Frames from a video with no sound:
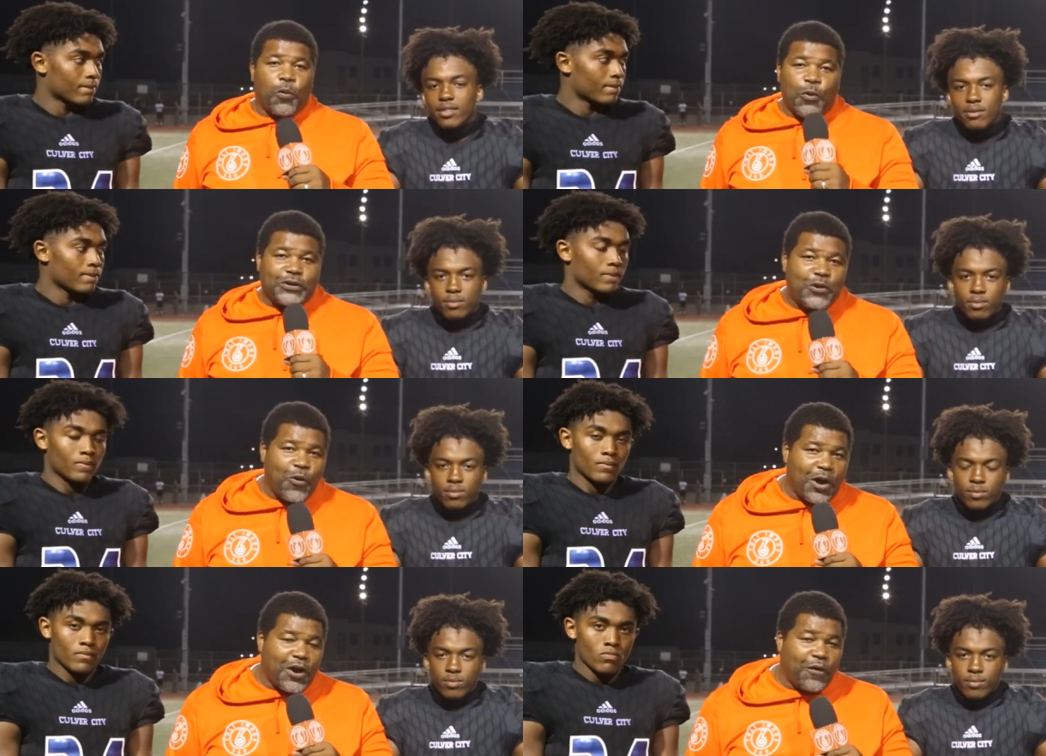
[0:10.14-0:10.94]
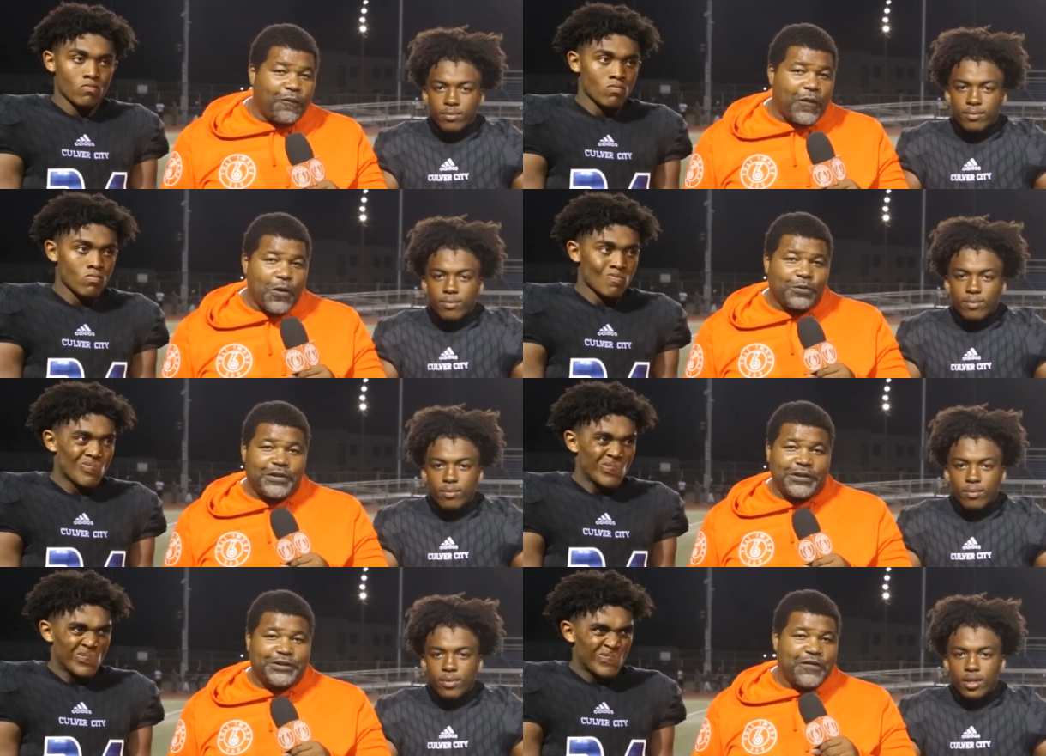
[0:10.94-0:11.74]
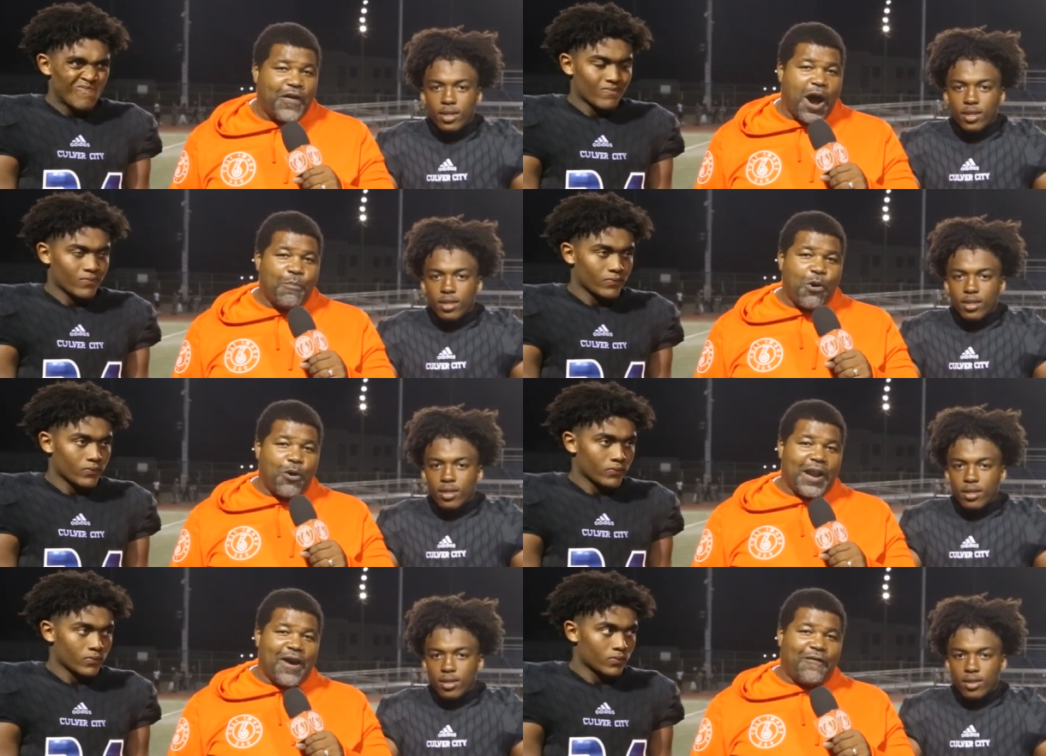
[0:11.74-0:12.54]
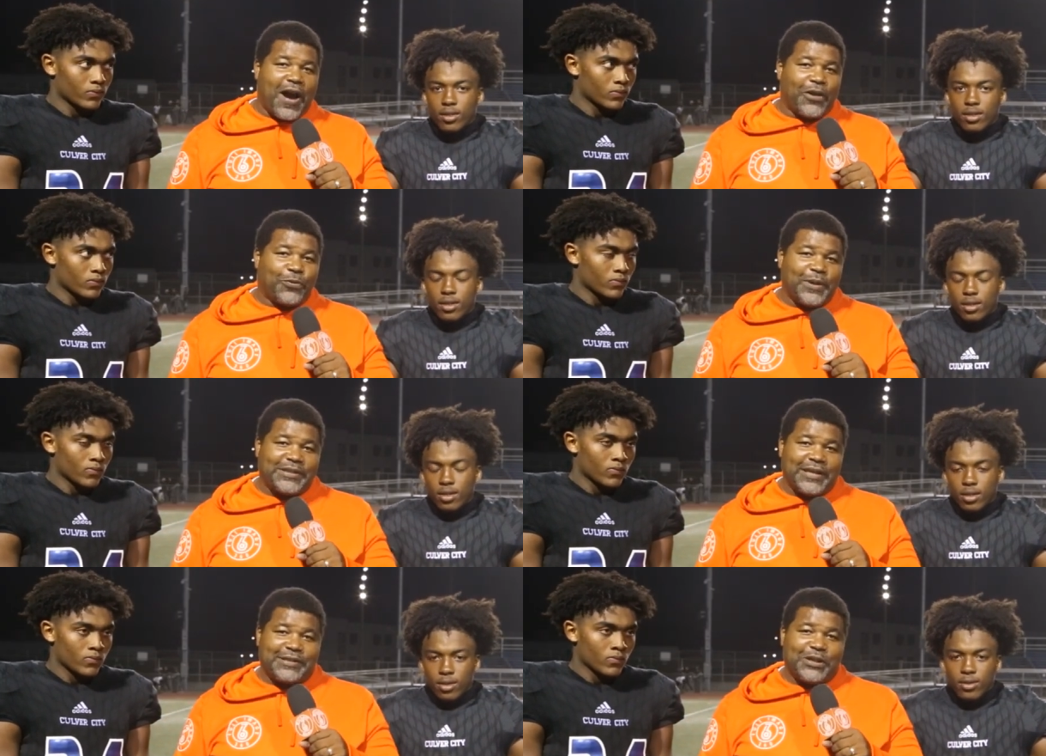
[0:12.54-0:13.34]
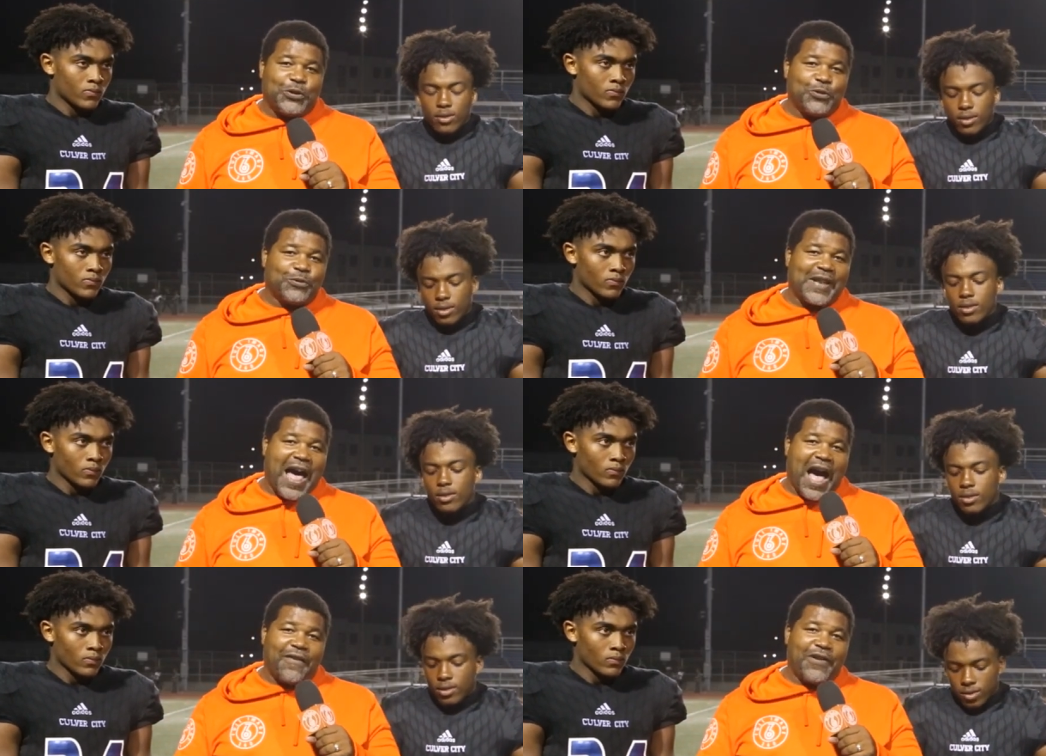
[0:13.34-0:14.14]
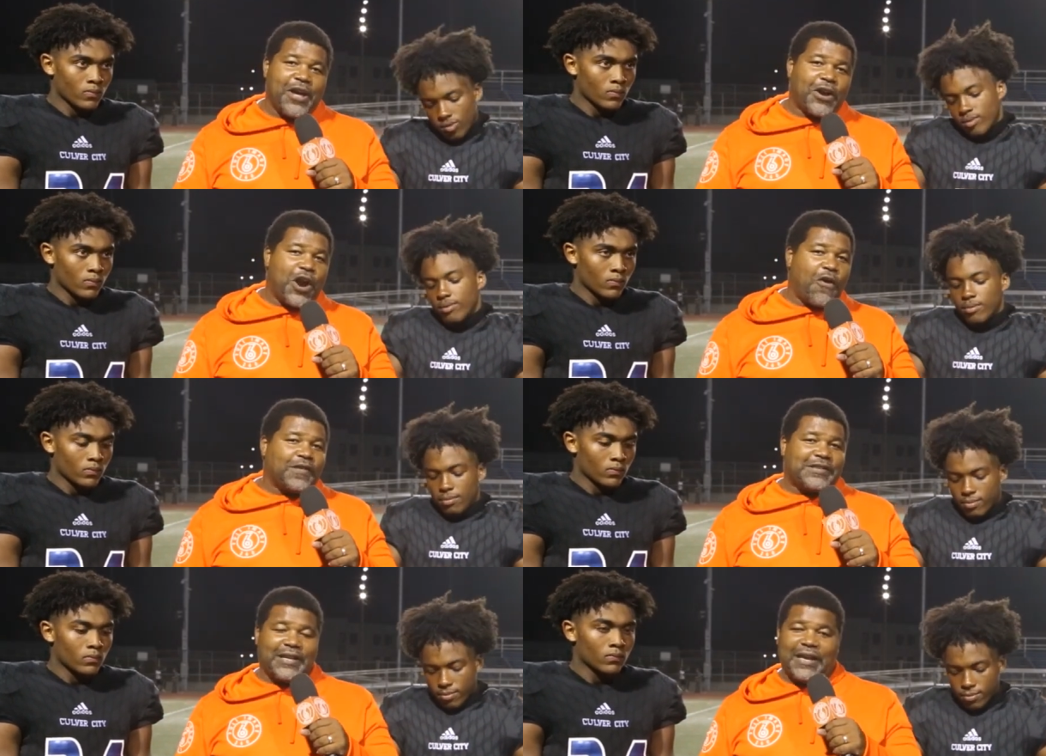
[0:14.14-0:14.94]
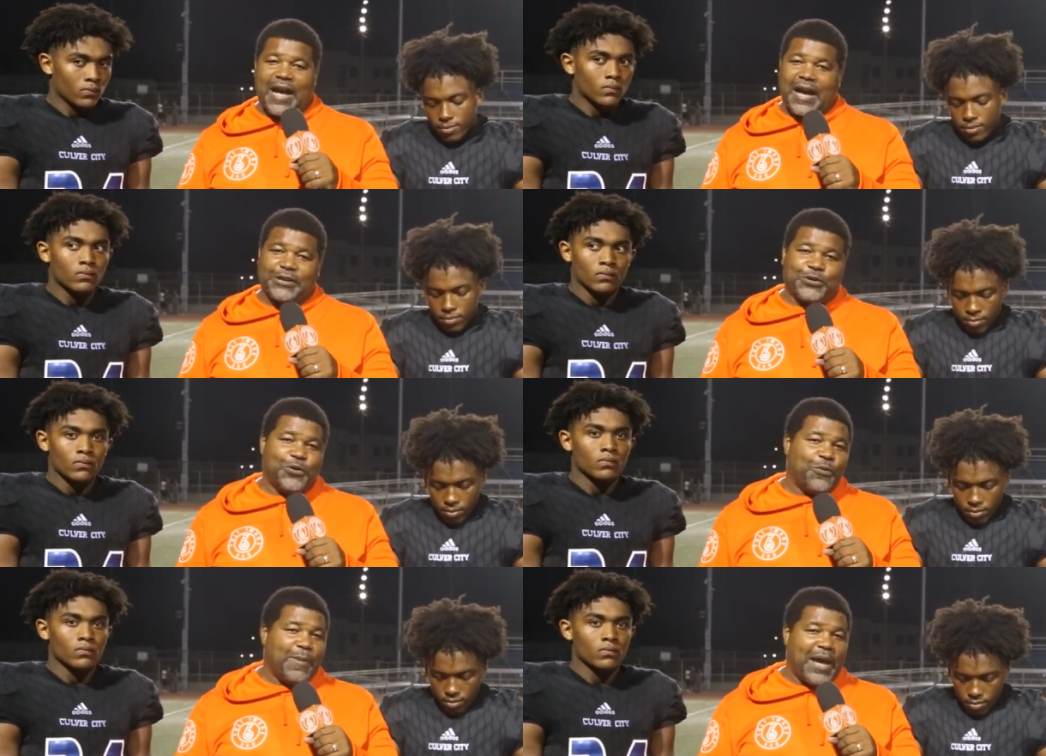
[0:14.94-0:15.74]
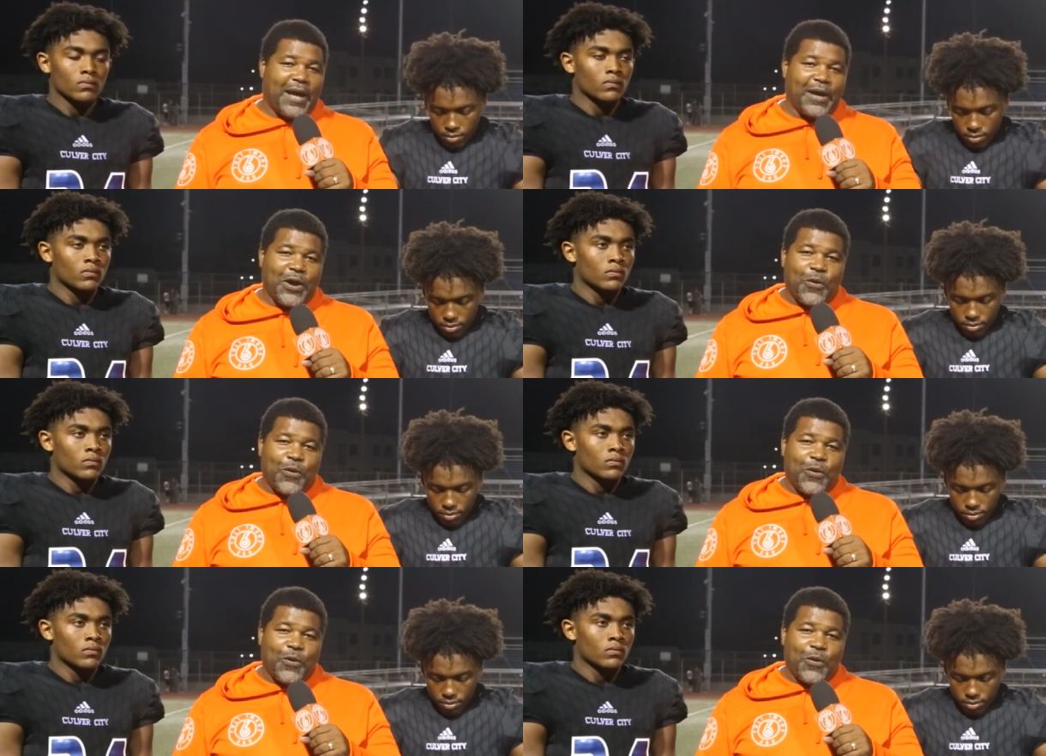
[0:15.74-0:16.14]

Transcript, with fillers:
Speaker 1: What's going on, folks? It's Jevone Moore at FI360 News live here at Culver City High School, man.